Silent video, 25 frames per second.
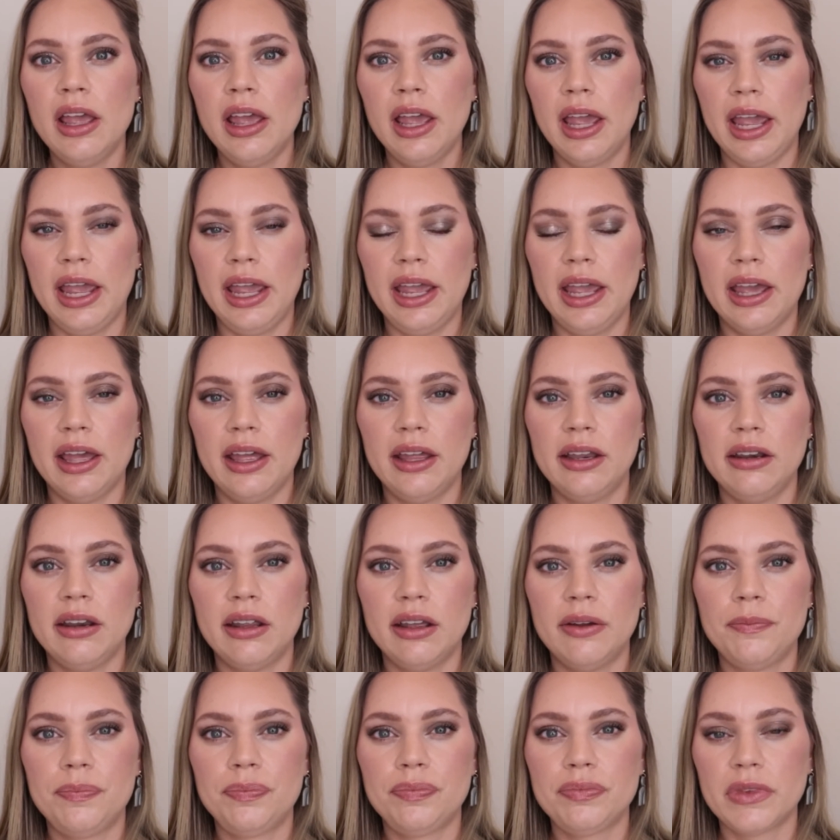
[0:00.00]
And
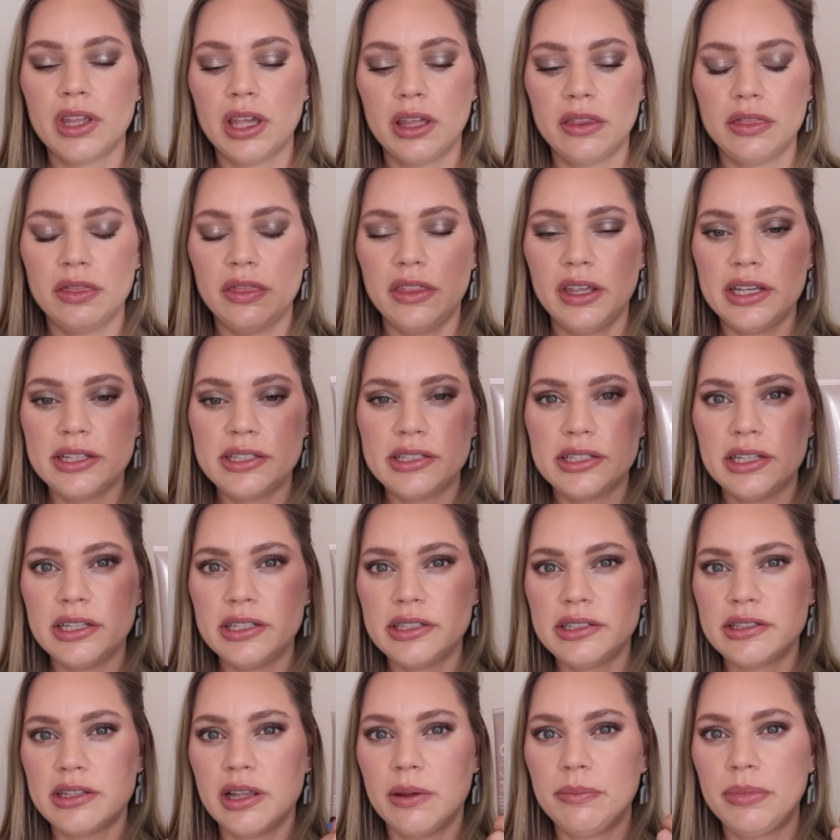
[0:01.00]
this
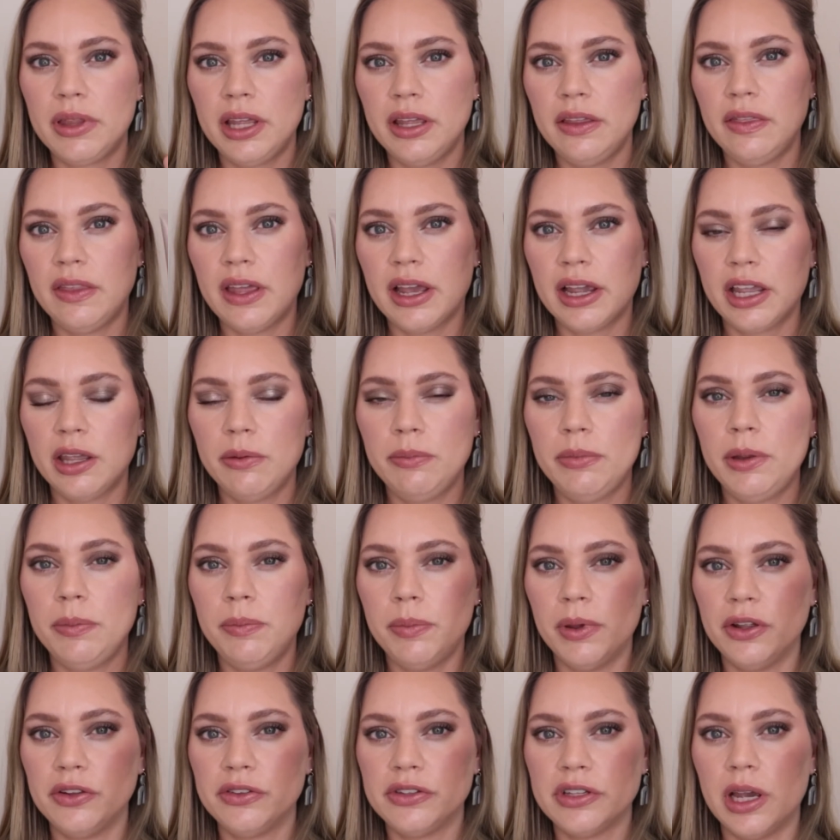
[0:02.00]
is something that can be
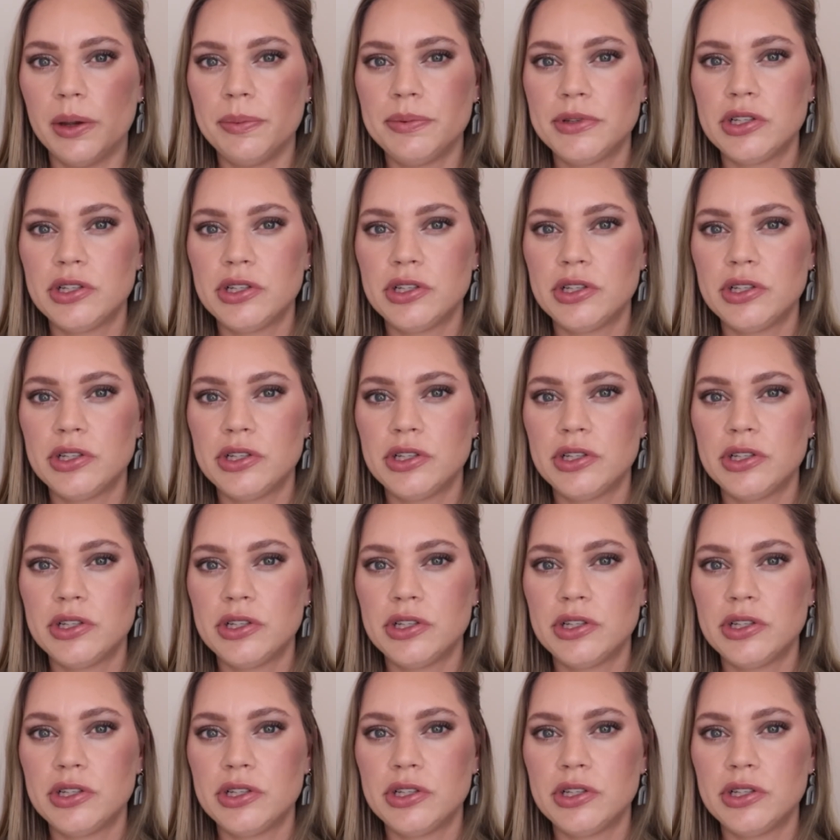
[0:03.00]
built up,